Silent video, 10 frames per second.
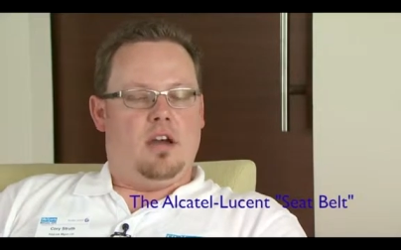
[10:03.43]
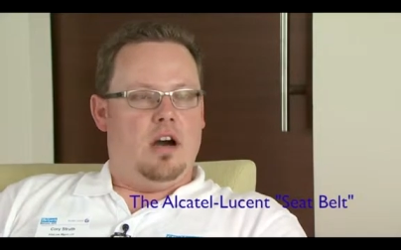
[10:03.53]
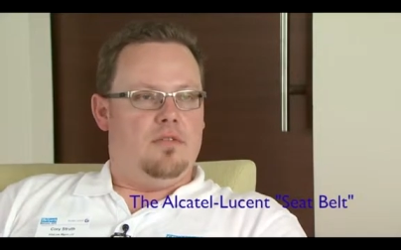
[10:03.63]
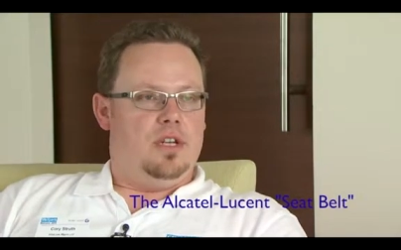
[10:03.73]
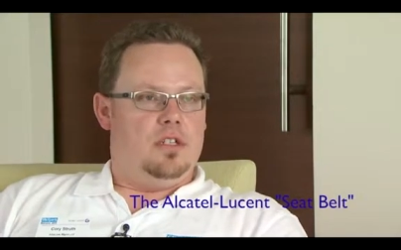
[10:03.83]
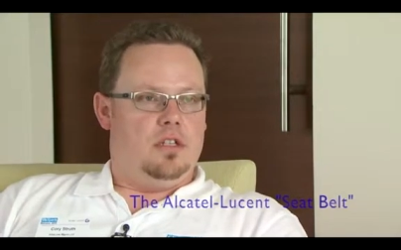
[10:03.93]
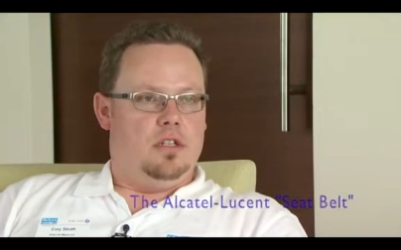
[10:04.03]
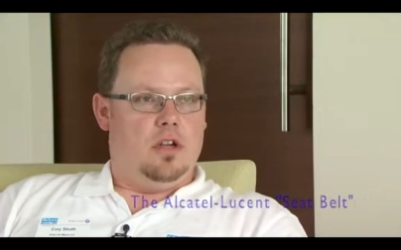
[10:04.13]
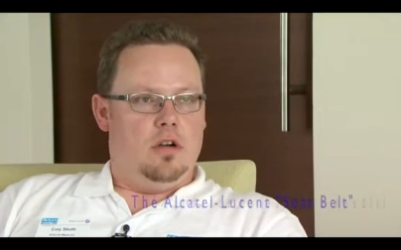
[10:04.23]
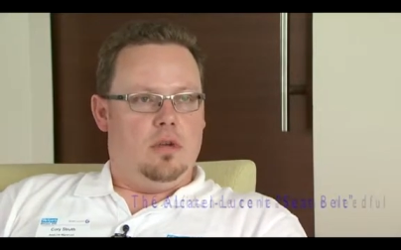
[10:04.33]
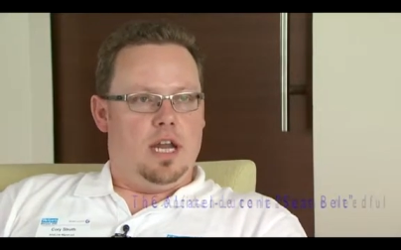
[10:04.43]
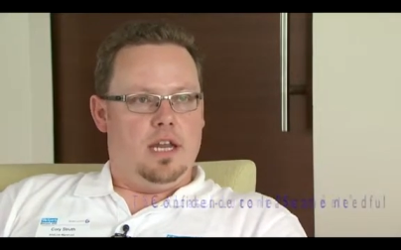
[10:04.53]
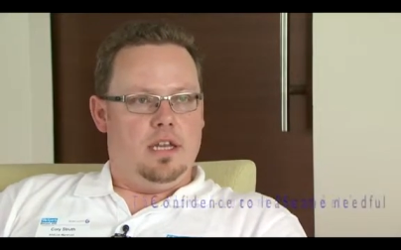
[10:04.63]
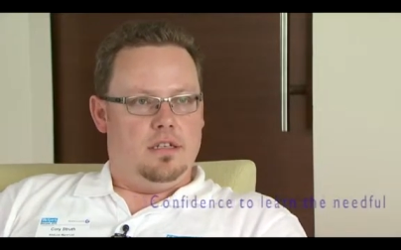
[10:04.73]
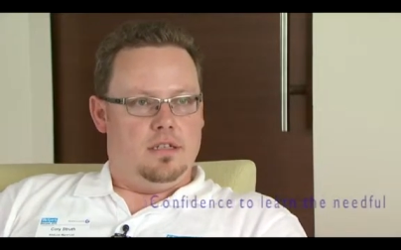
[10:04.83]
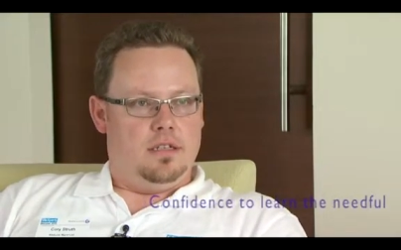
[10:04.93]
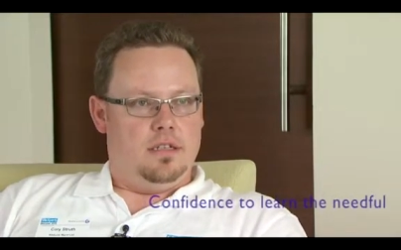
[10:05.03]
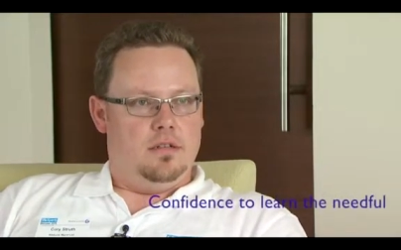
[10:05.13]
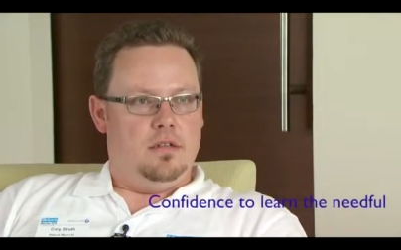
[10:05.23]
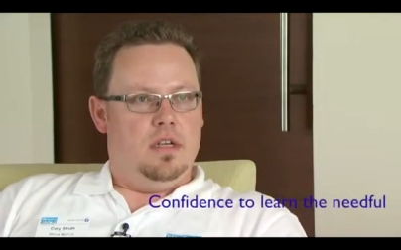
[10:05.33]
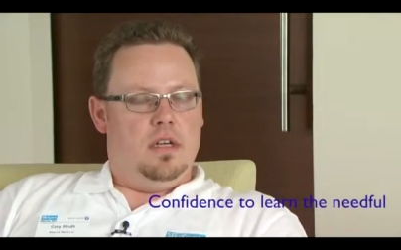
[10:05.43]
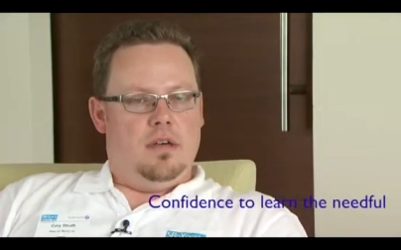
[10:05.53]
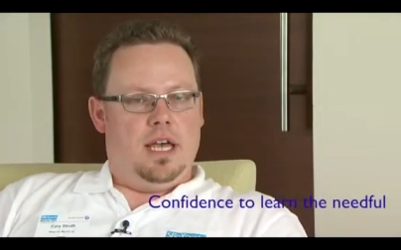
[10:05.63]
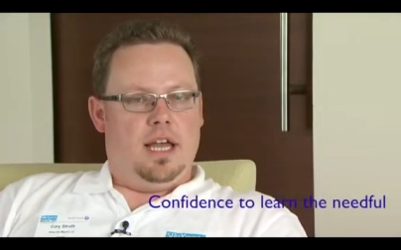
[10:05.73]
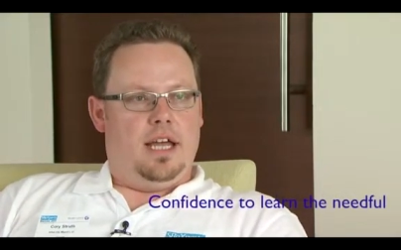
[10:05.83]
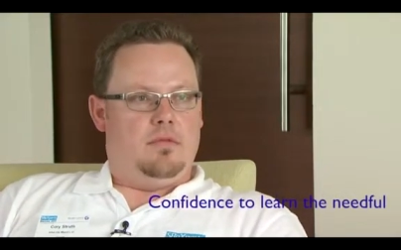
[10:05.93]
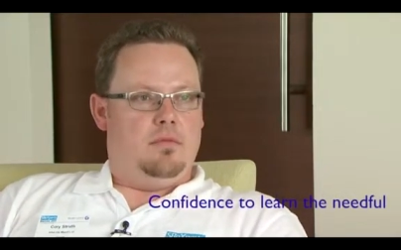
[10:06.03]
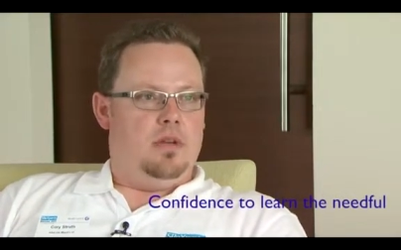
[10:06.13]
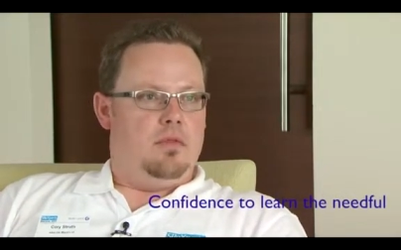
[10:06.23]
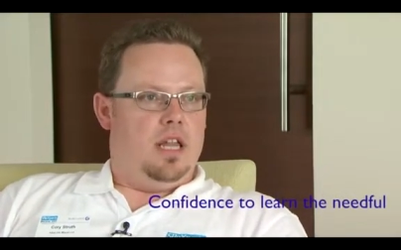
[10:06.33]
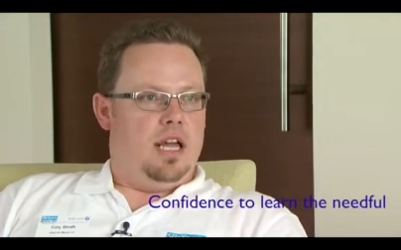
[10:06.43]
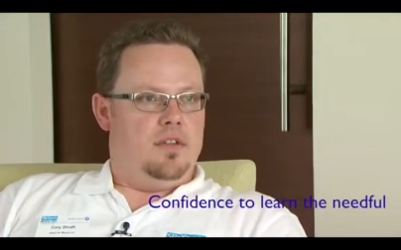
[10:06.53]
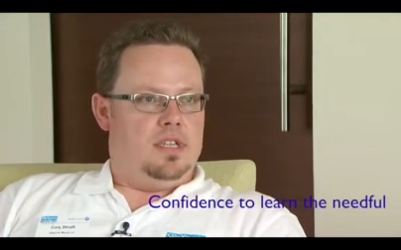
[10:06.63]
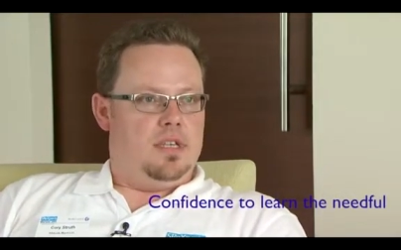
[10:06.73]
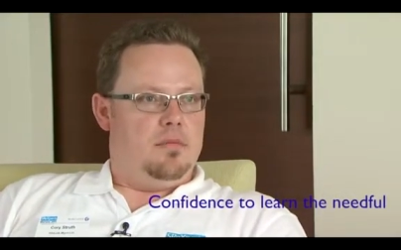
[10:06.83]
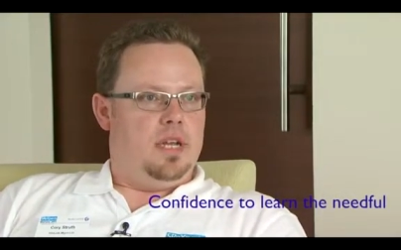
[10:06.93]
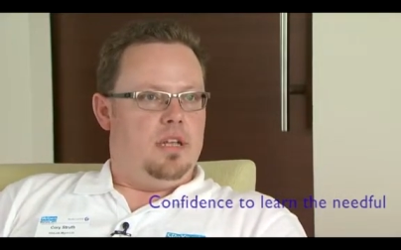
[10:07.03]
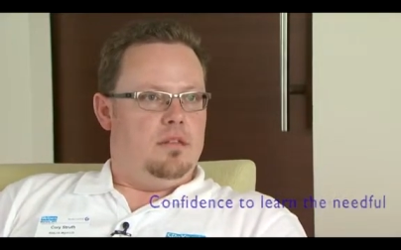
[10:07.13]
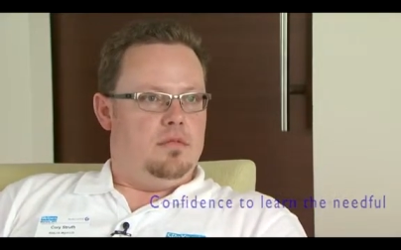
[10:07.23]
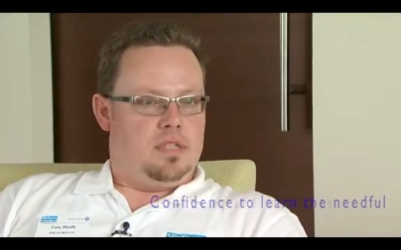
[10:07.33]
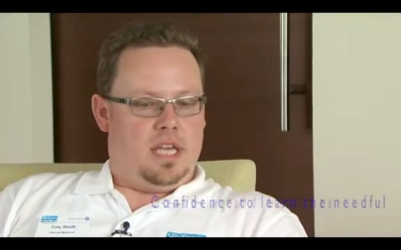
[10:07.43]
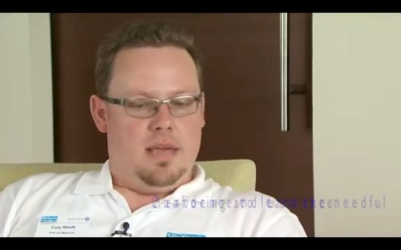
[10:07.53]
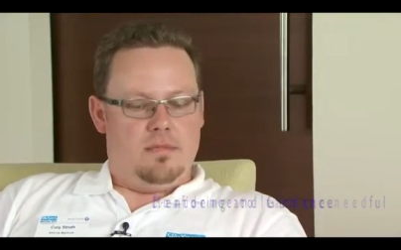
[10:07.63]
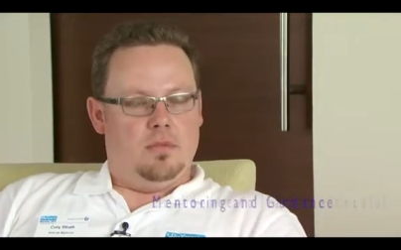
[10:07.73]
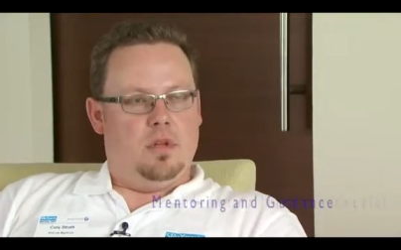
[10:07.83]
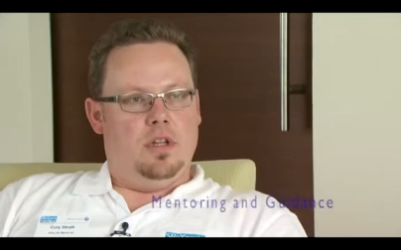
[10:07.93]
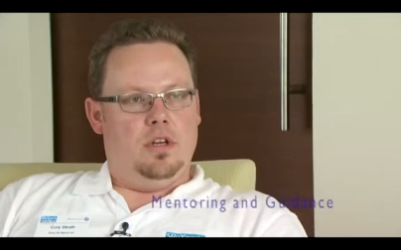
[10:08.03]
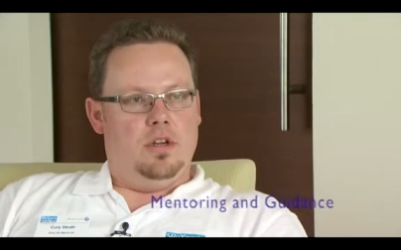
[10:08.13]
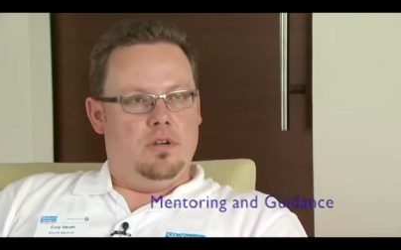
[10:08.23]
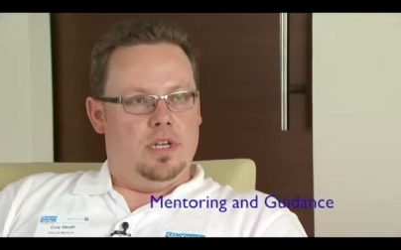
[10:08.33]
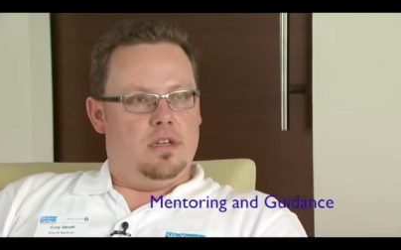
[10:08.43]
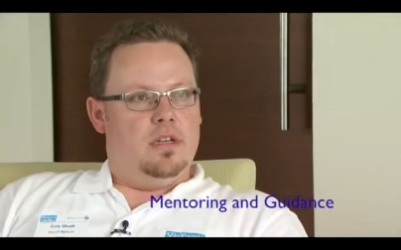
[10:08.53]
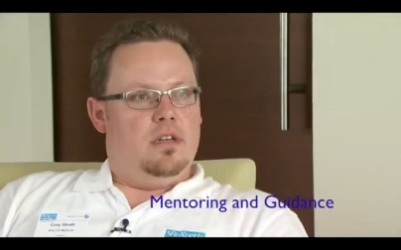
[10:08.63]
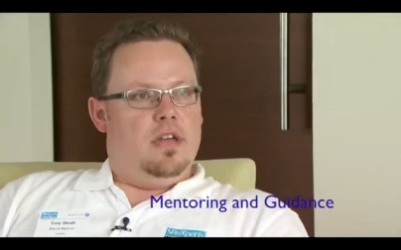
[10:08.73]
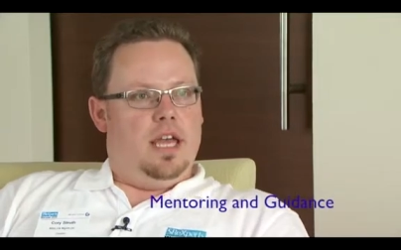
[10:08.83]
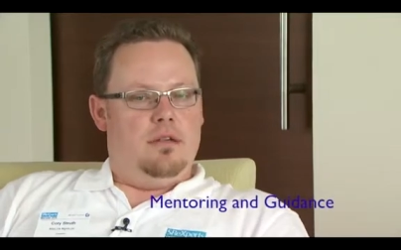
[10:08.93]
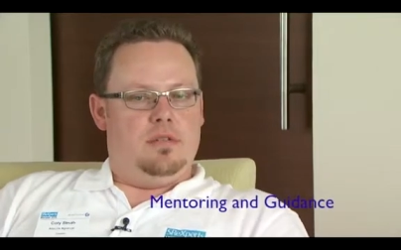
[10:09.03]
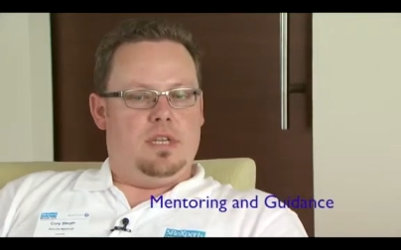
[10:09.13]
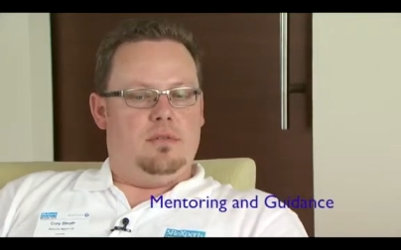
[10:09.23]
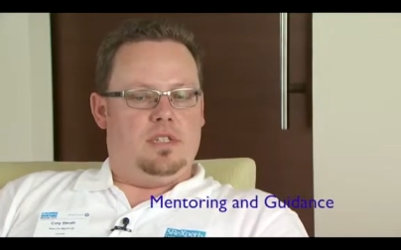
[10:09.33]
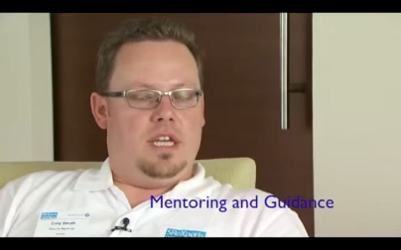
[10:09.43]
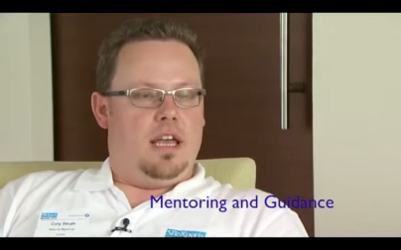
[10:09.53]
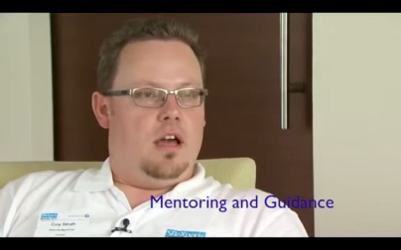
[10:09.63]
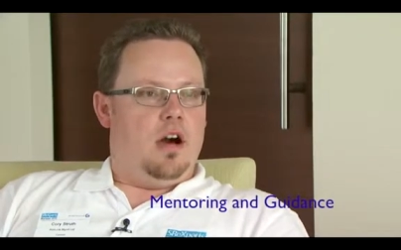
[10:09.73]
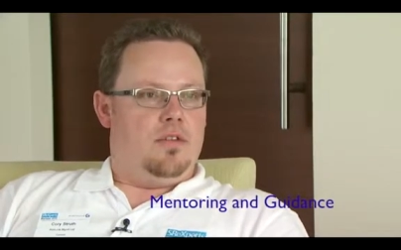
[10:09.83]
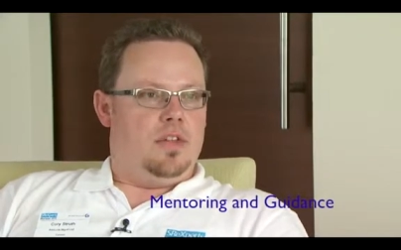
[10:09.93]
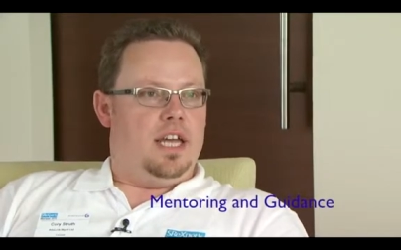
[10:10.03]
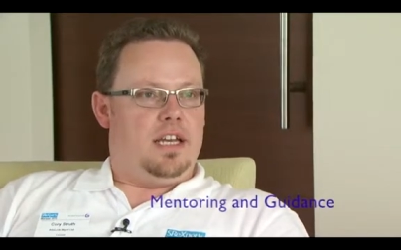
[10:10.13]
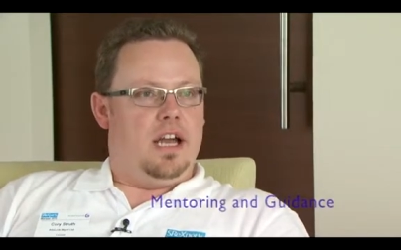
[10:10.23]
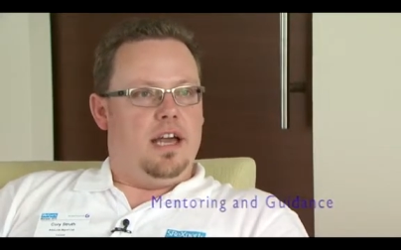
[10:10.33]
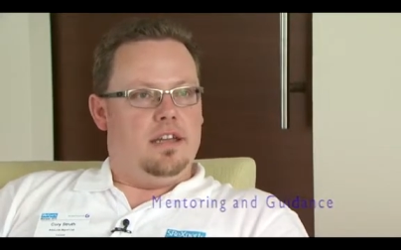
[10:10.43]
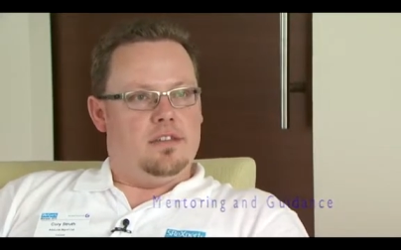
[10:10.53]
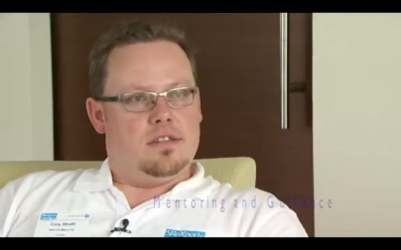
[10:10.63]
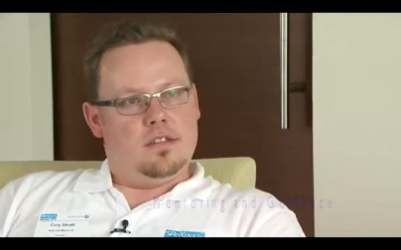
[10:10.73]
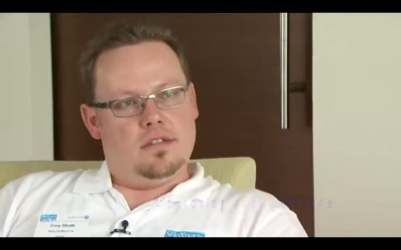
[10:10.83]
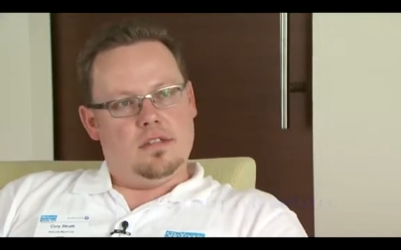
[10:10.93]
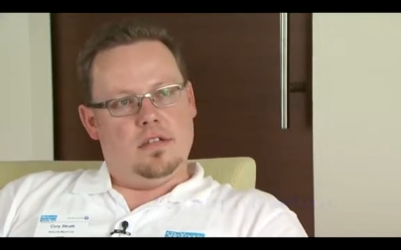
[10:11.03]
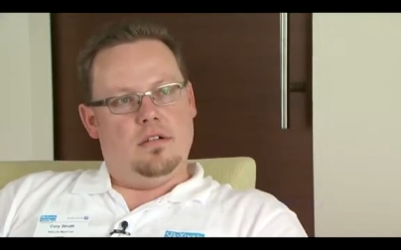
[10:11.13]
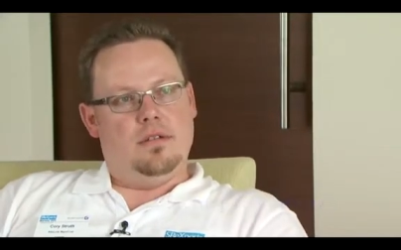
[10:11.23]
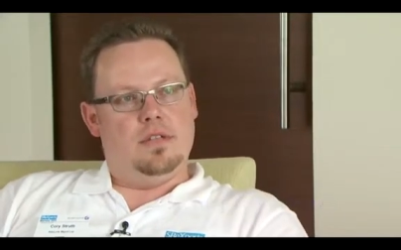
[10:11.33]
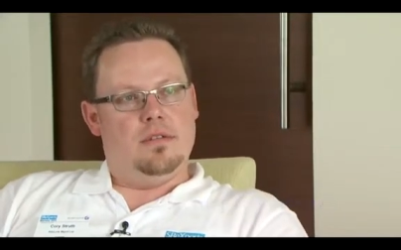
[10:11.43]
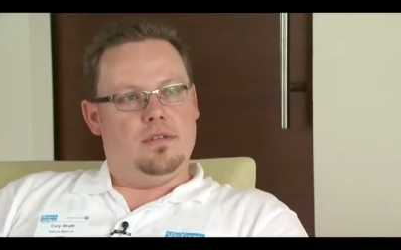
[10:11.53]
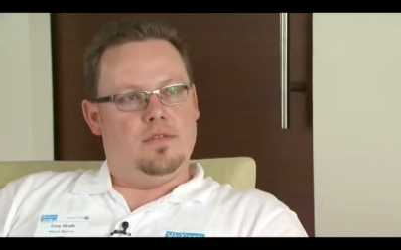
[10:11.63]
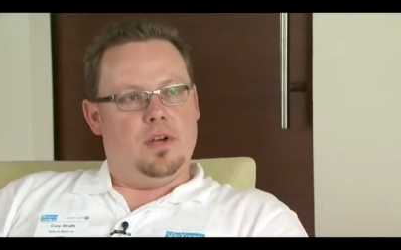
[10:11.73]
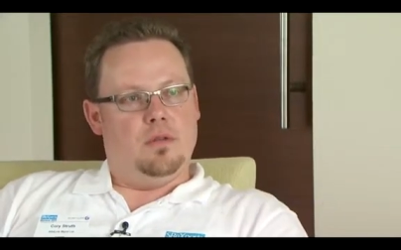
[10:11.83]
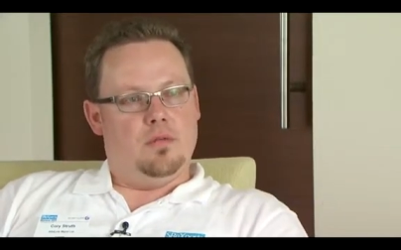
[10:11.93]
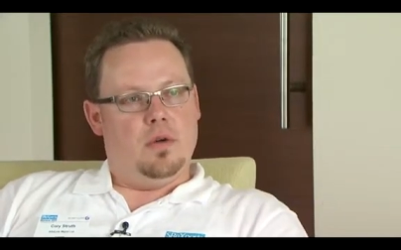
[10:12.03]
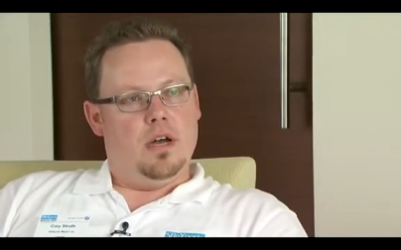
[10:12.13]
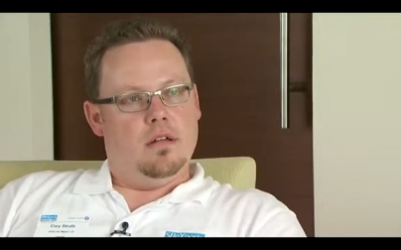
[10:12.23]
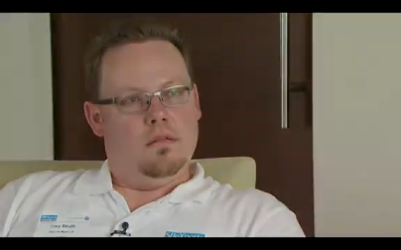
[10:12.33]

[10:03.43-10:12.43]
confidence to learn what I needed to do, and had meanwhile having somebody that was capable and knew it and was able to offer that guidance. So it was very worthwhile.